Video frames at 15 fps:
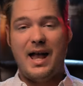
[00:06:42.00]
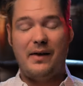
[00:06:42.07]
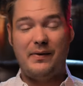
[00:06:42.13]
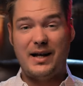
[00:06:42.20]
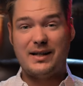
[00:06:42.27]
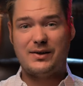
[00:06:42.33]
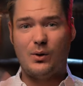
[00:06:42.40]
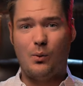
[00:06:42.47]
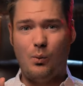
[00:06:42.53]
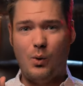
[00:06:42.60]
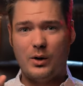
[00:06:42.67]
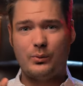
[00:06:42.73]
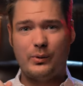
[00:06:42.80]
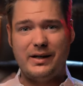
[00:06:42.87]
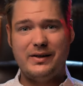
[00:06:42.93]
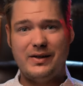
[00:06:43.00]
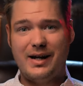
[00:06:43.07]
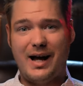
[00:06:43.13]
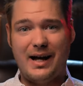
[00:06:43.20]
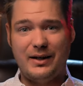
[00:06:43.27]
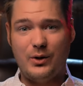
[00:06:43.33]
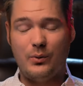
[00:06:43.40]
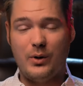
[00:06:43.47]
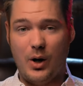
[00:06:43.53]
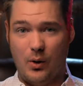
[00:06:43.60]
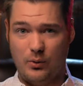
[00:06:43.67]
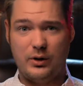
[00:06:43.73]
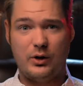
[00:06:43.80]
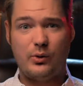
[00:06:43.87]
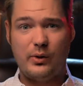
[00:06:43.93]
And that's the one reason I don't
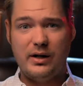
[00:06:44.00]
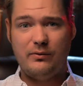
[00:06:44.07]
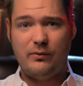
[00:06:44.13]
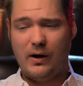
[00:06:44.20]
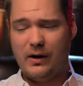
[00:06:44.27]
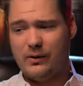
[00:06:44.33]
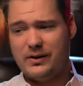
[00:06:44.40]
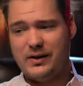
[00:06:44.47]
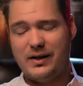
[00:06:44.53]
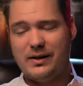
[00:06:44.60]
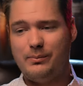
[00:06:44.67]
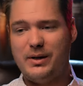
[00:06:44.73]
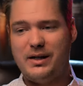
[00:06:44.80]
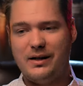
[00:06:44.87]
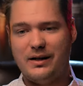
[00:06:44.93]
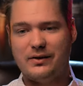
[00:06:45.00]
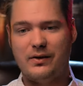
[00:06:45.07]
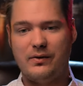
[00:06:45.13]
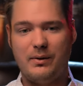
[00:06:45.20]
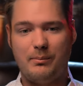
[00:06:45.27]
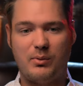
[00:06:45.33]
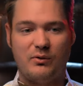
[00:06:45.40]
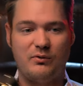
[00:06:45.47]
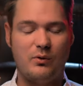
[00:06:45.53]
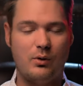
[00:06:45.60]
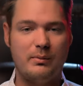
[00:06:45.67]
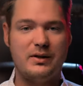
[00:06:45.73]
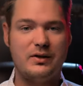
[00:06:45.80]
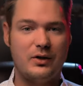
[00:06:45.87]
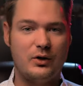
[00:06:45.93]
own a Creed fragrance, is because of the
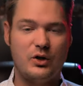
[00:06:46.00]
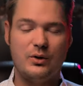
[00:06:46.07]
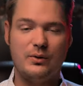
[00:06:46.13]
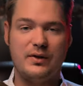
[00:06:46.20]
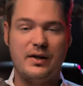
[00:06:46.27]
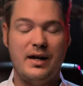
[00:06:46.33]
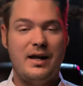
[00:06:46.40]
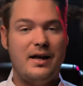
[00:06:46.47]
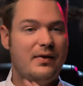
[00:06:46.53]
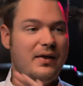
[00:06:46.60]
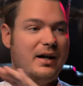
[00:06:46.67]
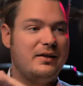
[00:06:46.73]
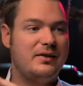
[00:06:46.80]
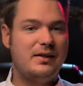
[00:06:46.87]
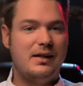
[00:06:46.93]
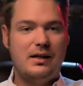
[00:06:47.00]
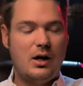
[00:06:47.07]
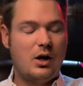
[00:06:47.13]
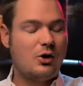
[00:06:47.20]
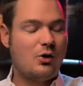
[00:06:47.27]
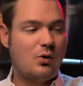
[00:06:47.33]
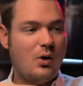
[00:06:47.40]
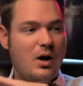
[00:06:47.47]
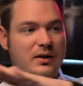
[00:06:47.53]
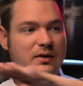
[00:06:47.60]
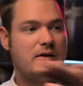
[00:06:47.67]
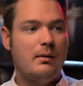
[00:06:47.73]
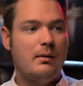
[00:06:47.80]
performance issues that I've seen across the